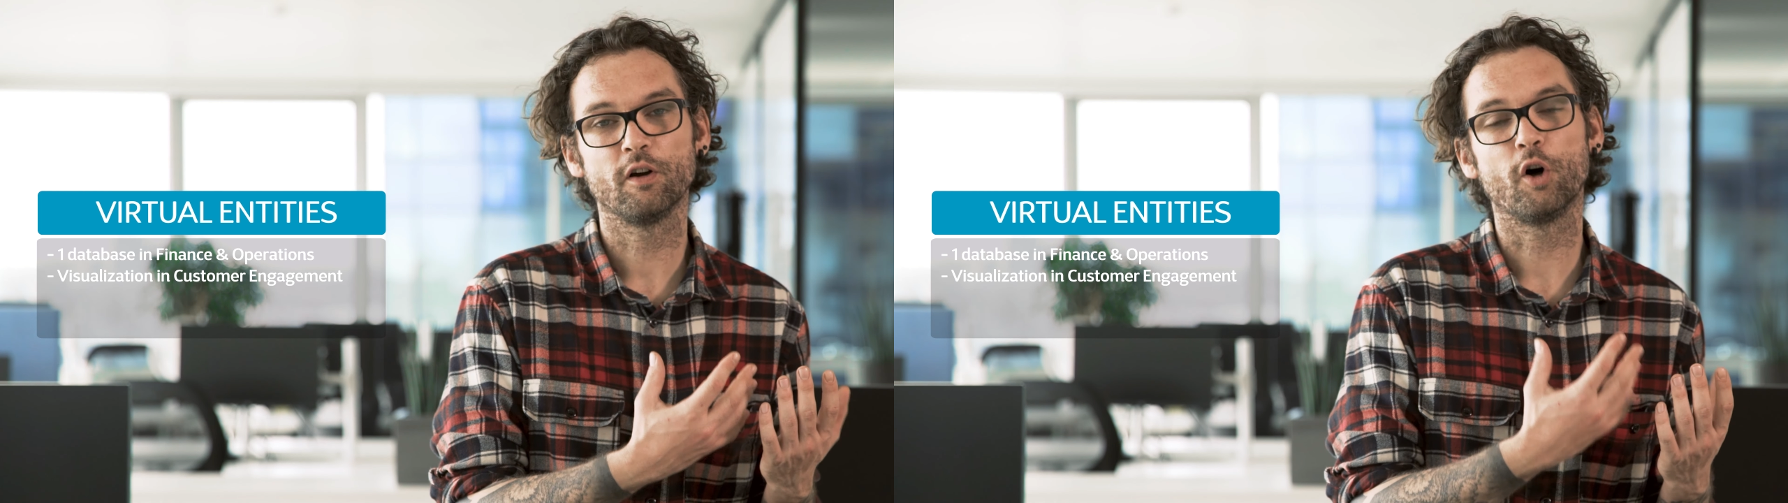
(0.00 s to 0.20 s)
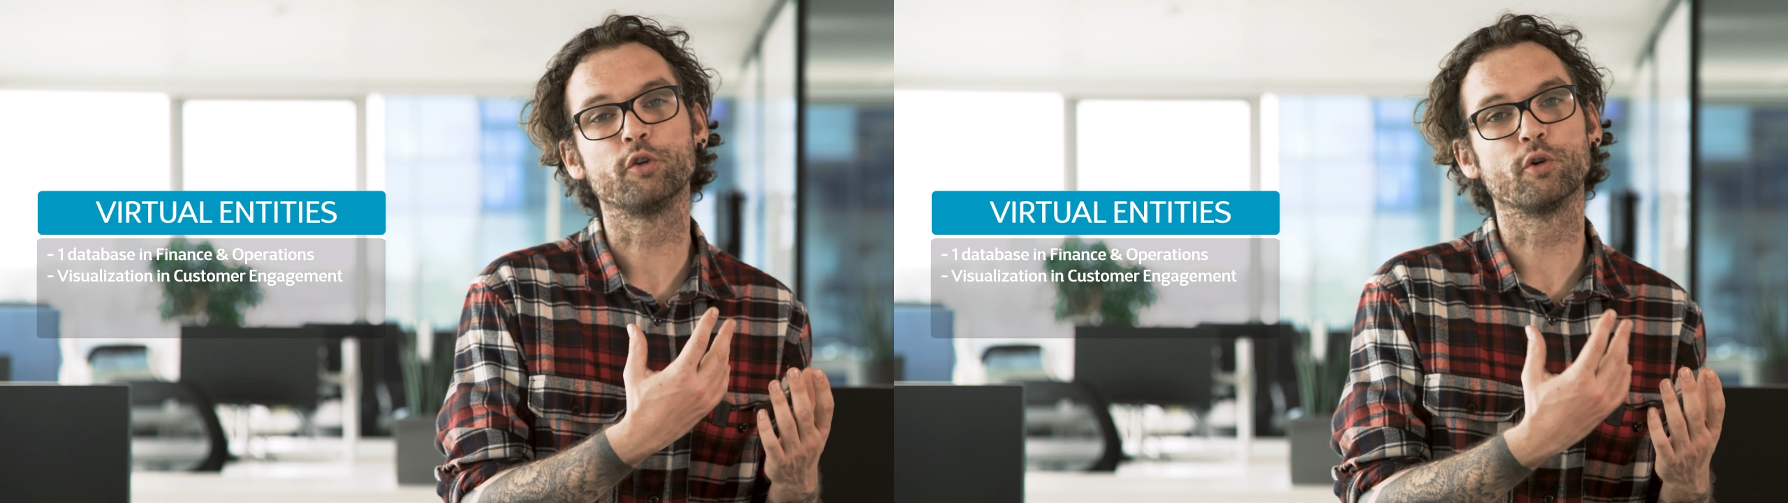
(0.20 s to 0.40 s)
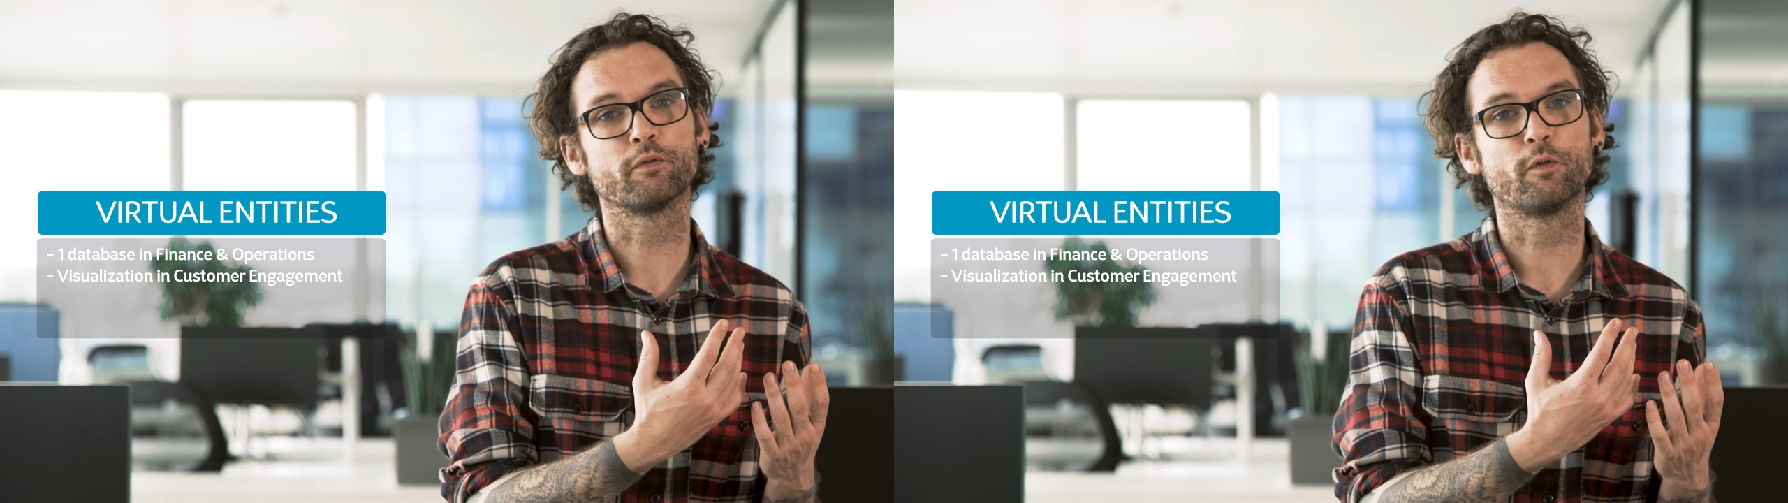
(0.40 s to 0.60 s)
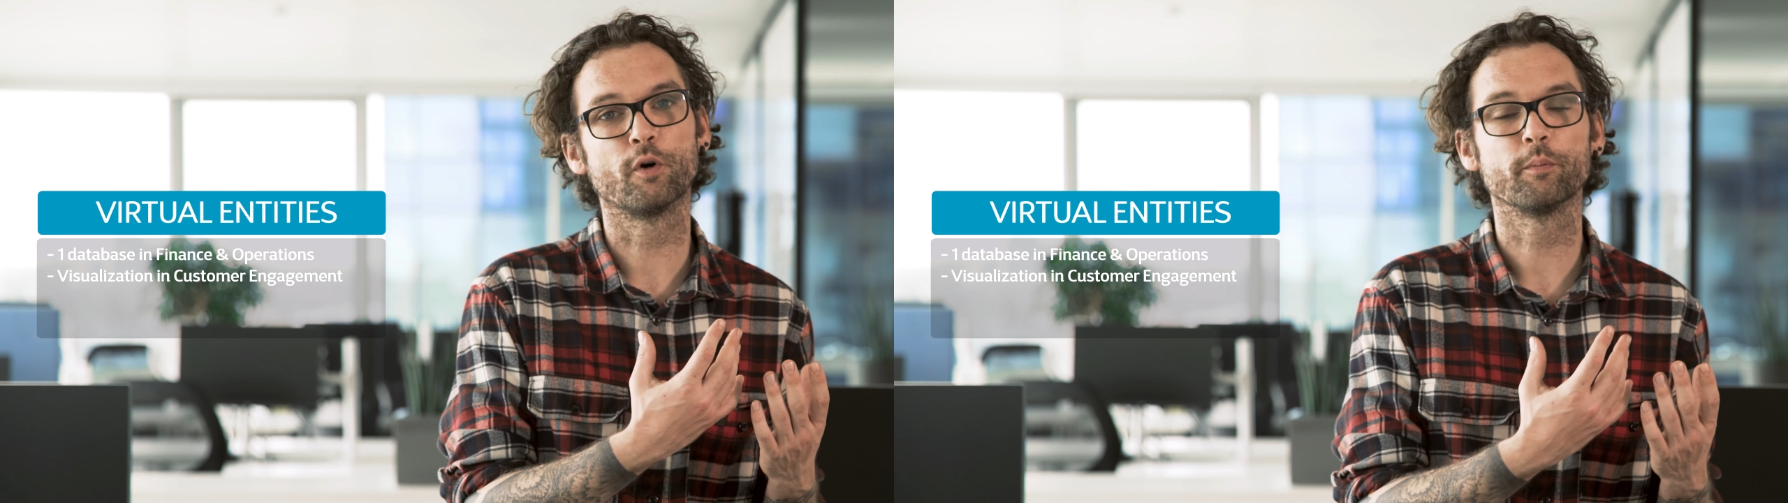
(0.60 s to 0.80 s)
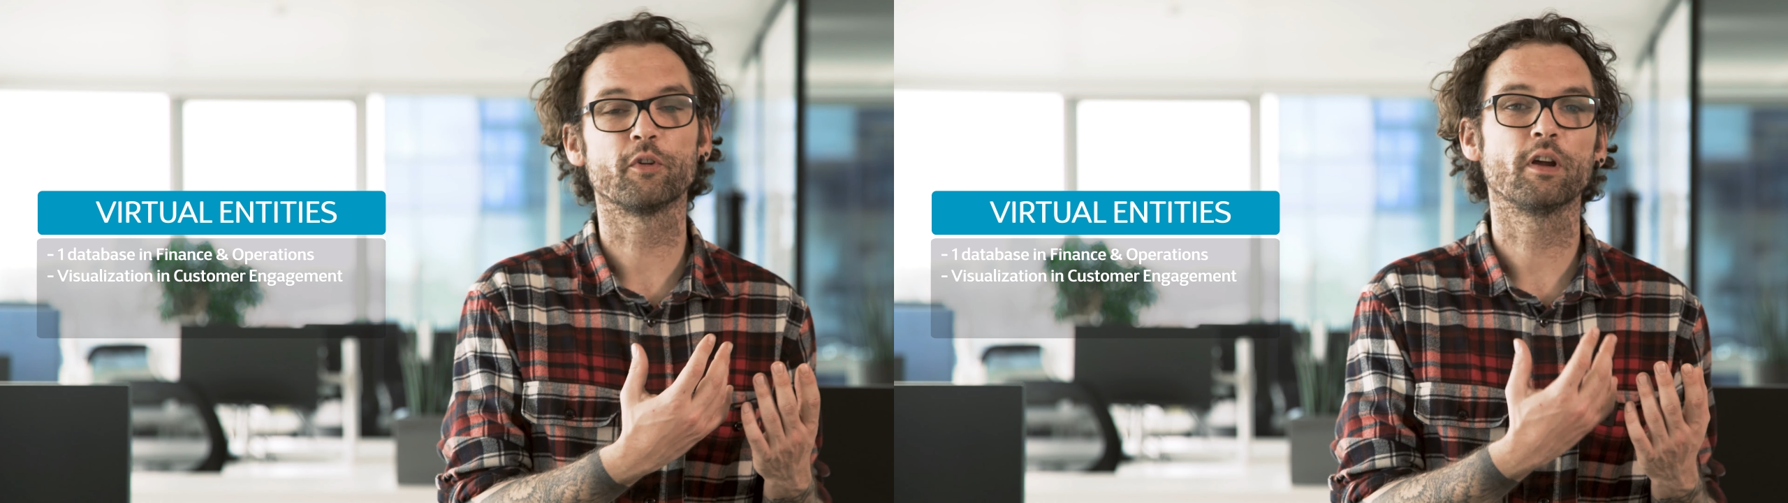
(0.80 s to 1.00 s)
on your
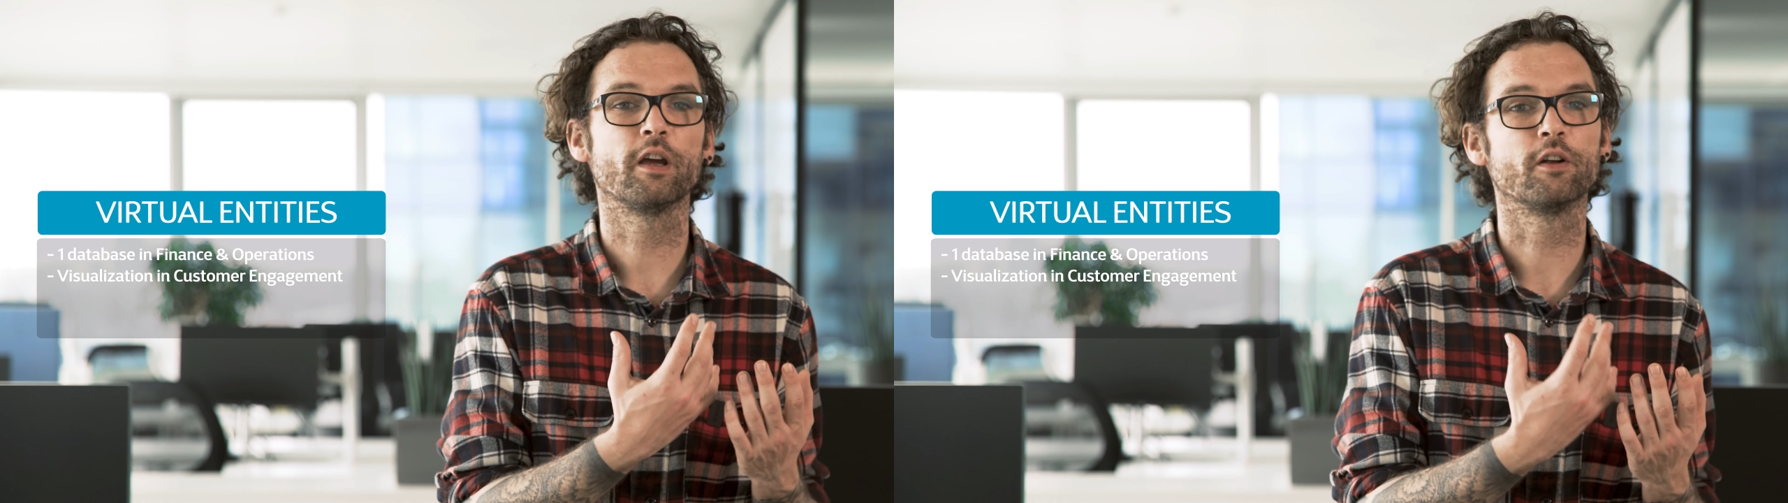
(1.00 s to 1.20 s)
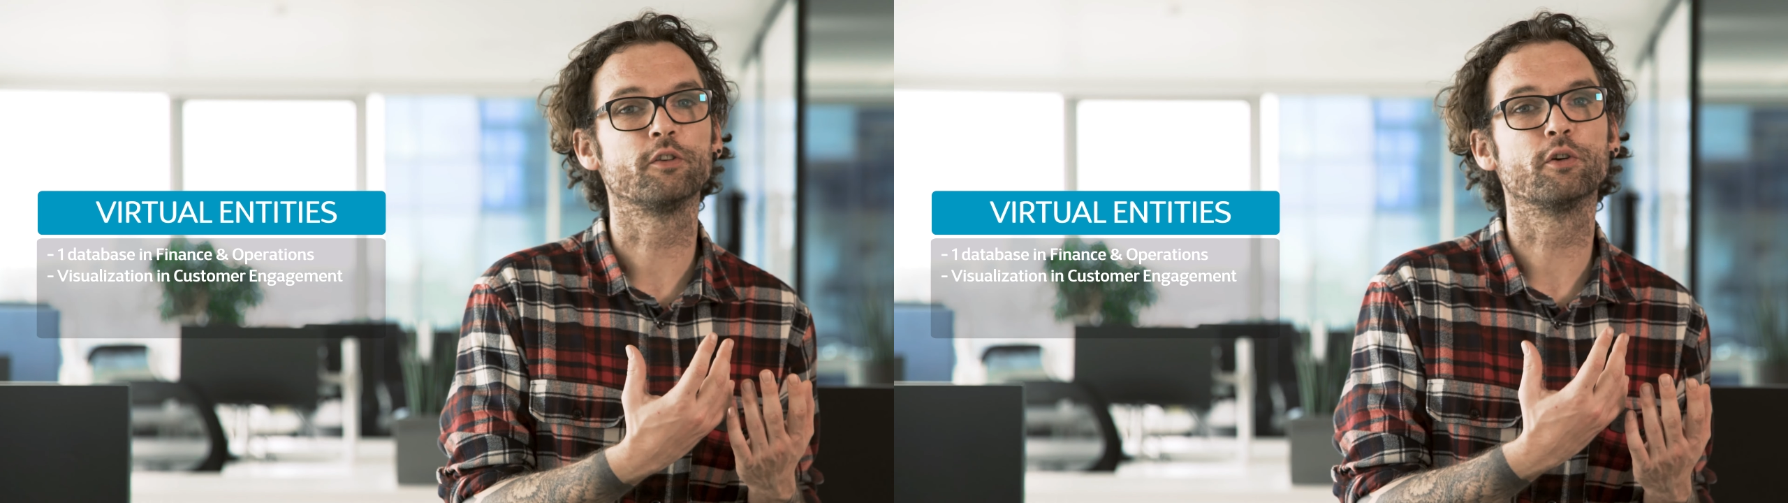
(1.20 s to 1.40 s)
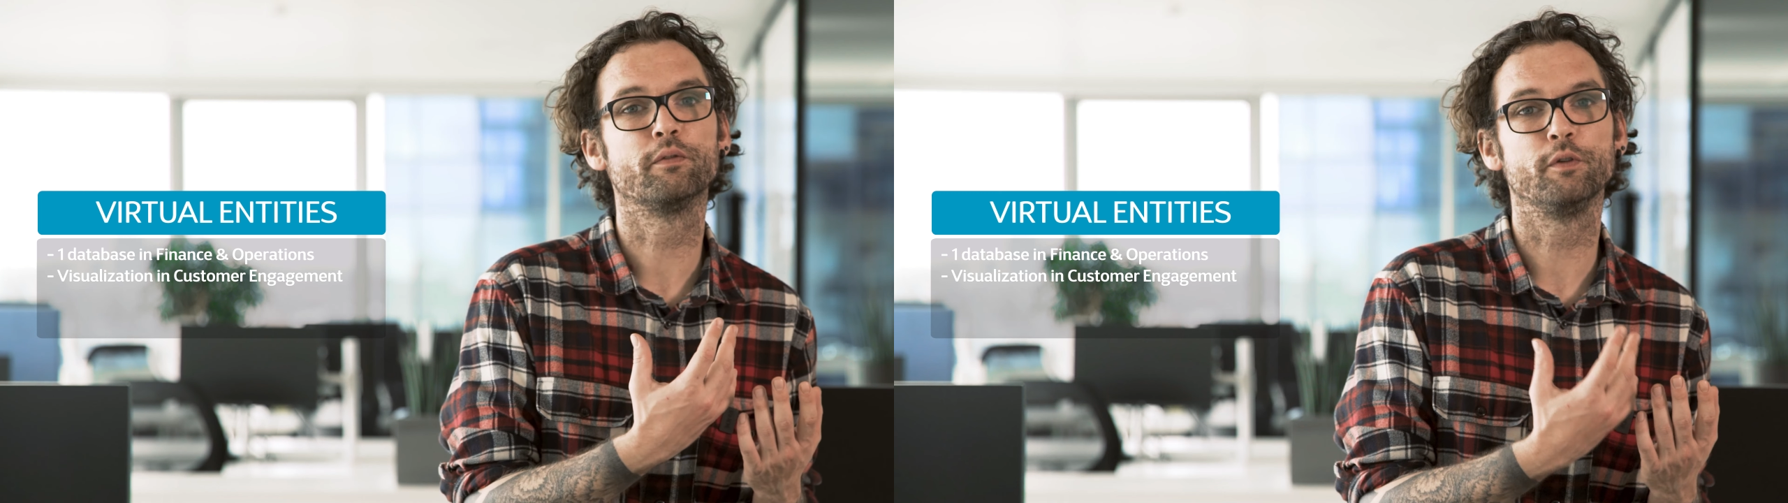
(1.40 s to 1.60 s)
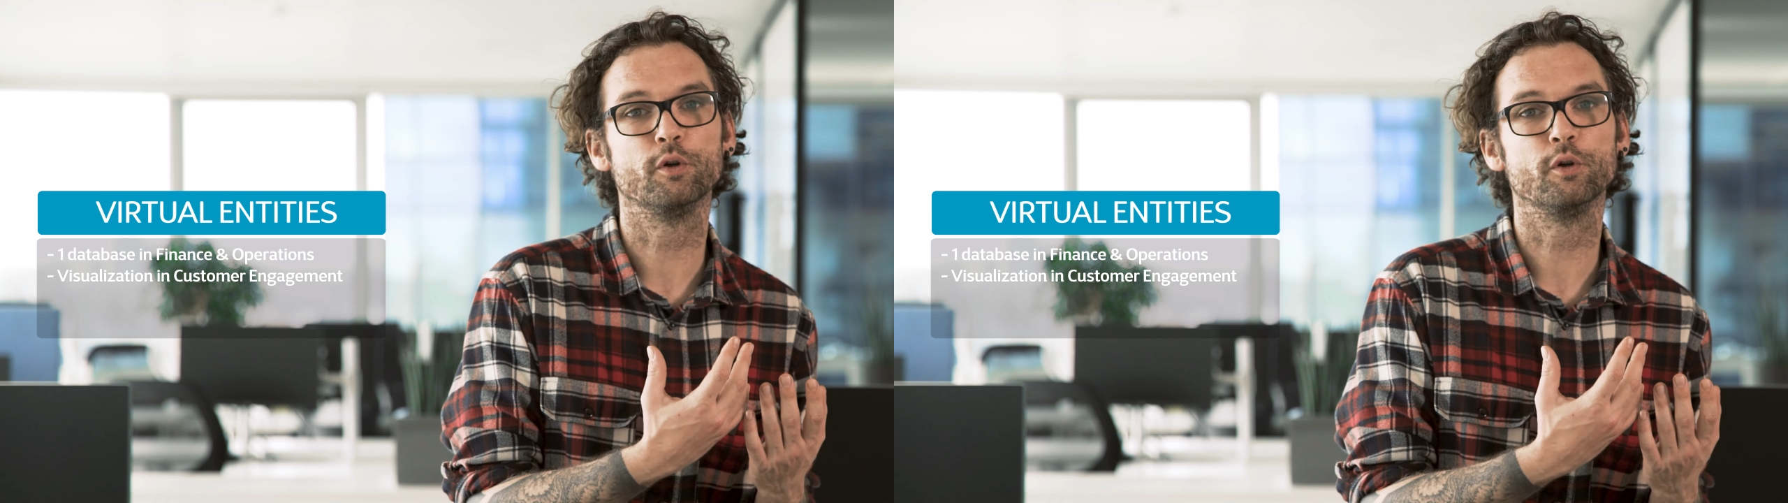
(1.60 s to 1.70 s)
forms and on your